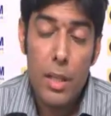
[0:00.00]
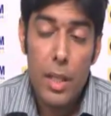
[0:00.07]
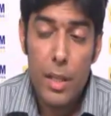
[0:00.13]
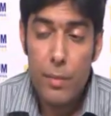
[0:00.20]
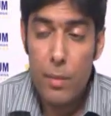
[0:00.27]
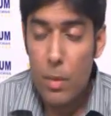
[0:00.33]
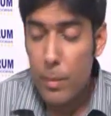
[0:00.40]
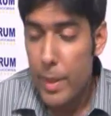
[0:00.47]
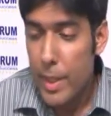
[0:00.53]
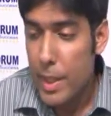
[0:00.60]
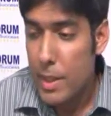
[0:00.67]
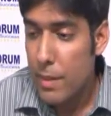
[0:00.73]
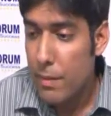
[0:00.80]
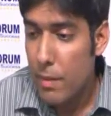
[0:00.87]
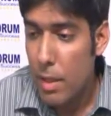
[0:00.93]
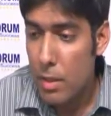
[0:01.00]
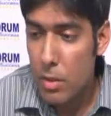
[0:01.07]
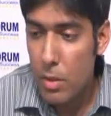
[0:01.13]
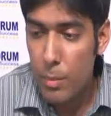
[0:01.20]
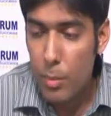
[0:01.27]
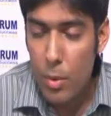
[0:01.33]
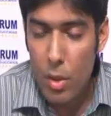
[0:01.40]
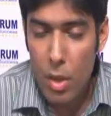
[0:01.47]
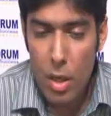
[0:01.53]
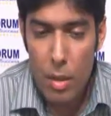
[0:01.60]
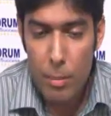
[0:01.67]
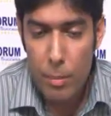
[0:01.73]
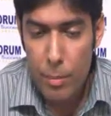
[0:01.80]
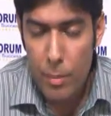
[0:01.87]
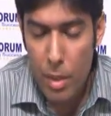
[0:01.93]
Gate Forum Intensive Classroom
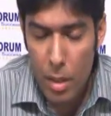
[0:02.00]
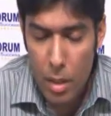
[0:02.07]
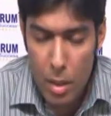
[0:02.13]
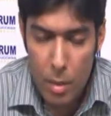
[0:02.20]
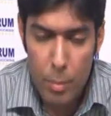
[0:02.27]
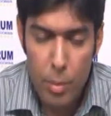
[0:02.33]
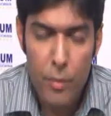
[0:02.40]
Program uh,